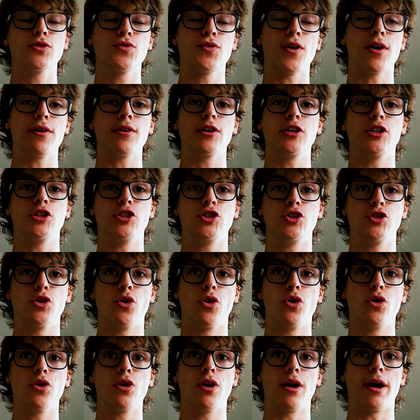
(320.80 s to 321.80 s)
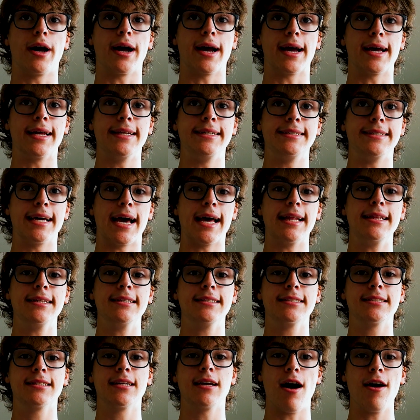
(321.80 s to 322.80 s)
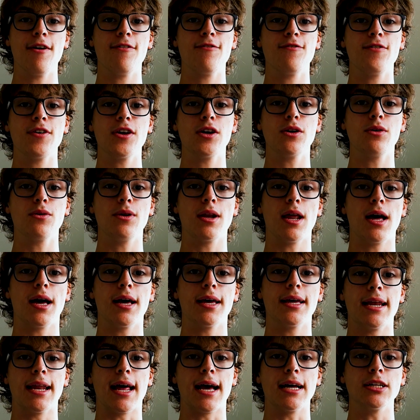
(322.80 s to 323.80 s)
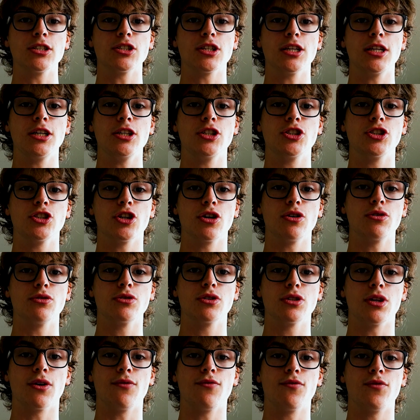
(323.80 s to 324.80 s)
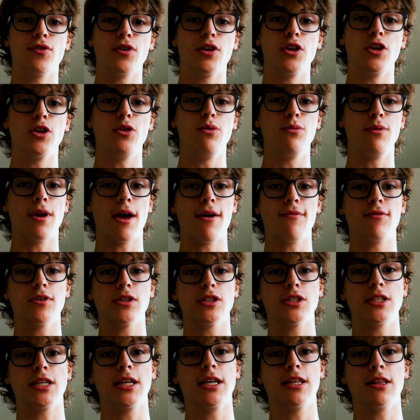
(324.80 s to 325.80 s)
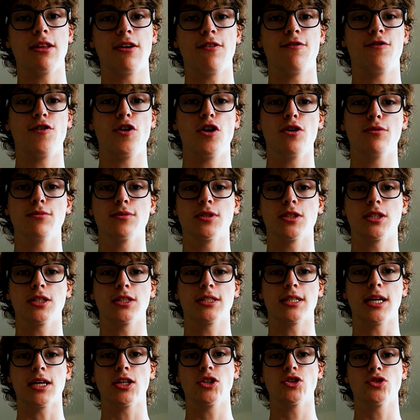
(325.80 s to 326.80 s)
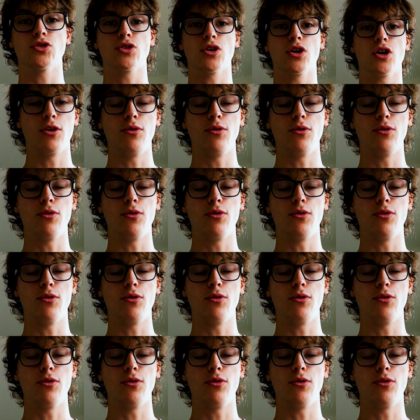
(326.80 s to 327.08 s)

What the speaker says: very short and condensed, I feel like it actually shows something you never see in the films, etc.